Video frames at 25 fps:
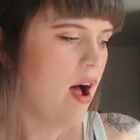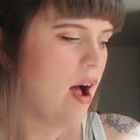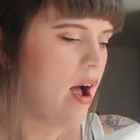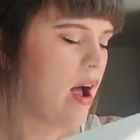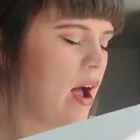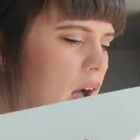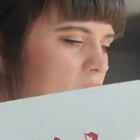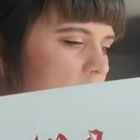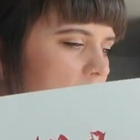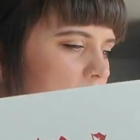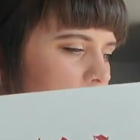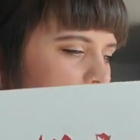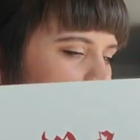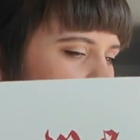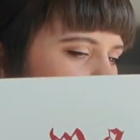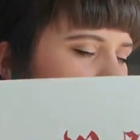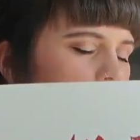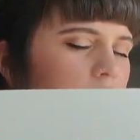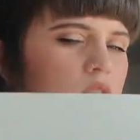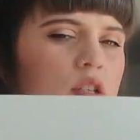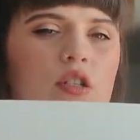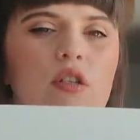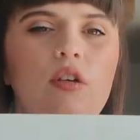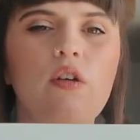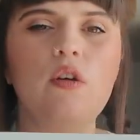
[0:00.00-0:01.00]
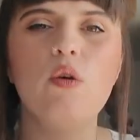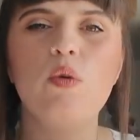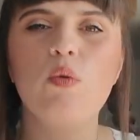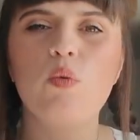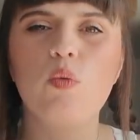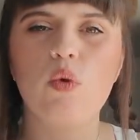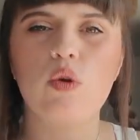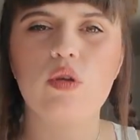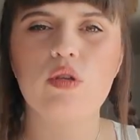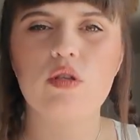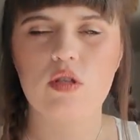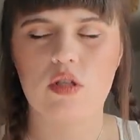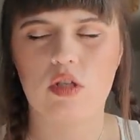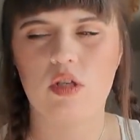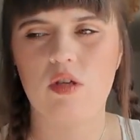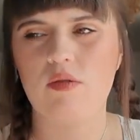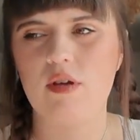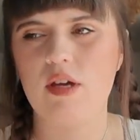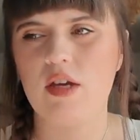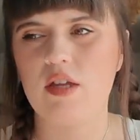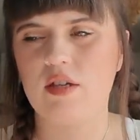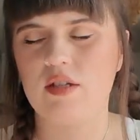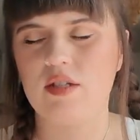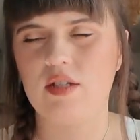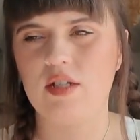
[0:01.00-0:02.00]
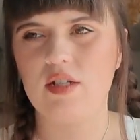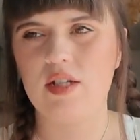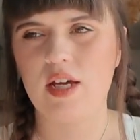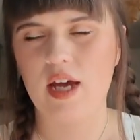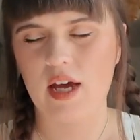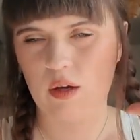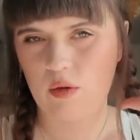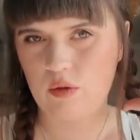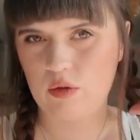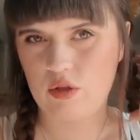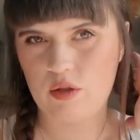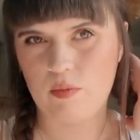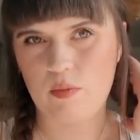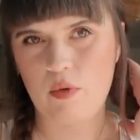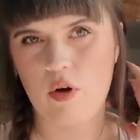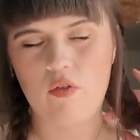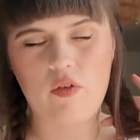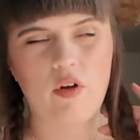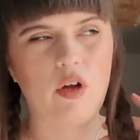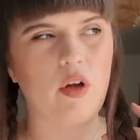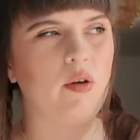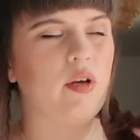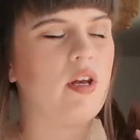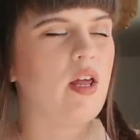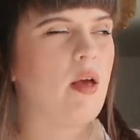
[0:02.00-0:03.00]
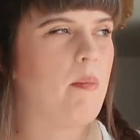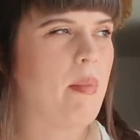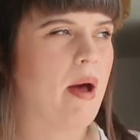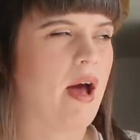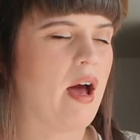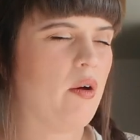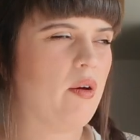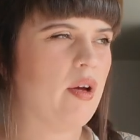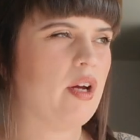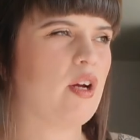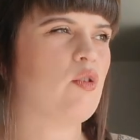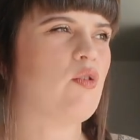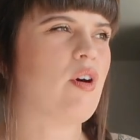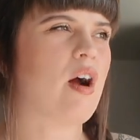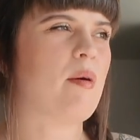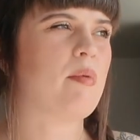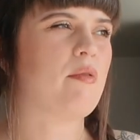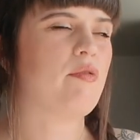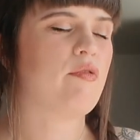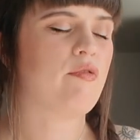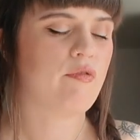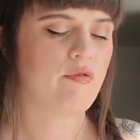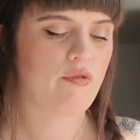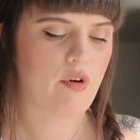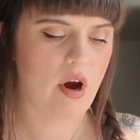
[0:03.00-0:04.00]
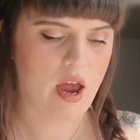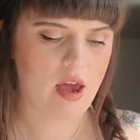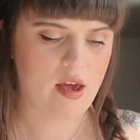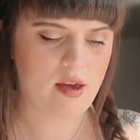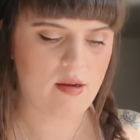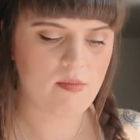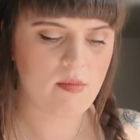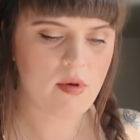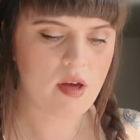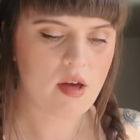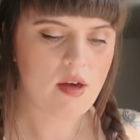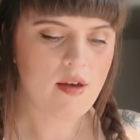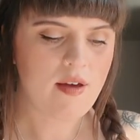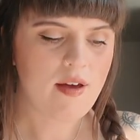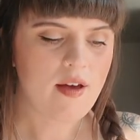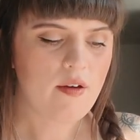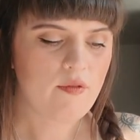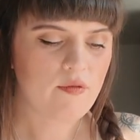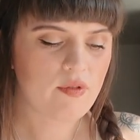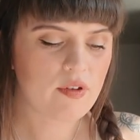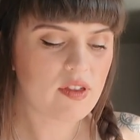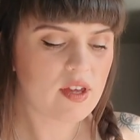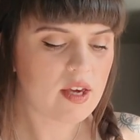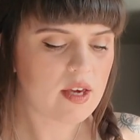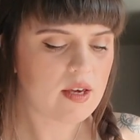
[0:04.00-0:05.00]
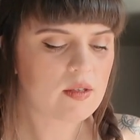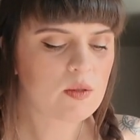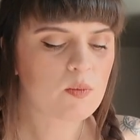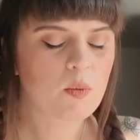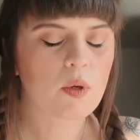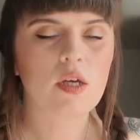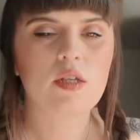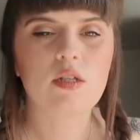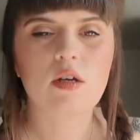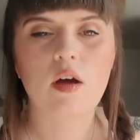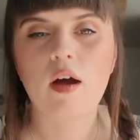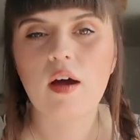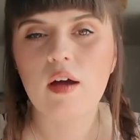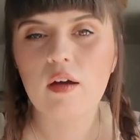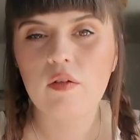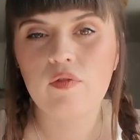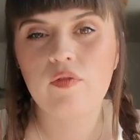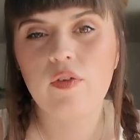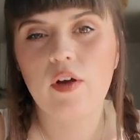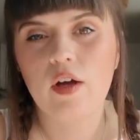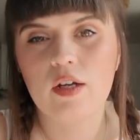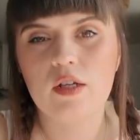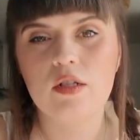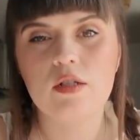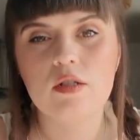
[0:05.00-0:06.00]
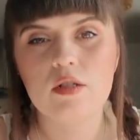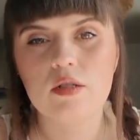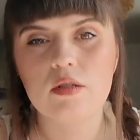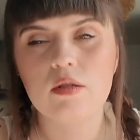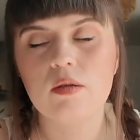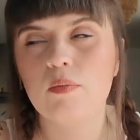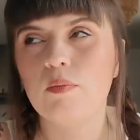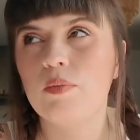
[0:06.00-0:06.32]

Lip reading: I do want to, either today or tomorrow, nip out and grab a frame for these, because I find,